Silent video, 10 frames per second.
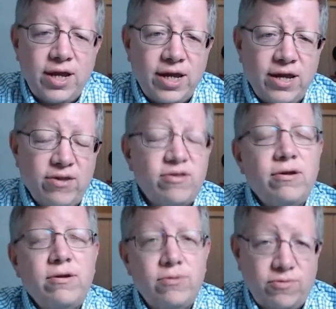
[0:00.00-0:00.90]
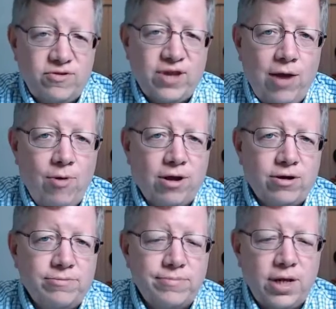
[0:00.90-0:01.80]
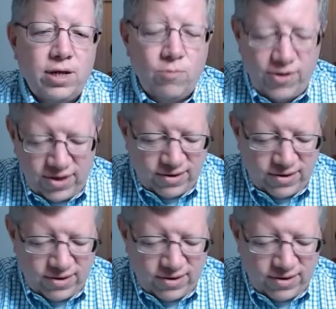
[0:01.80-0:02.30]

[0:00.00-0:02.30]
is Skywalker with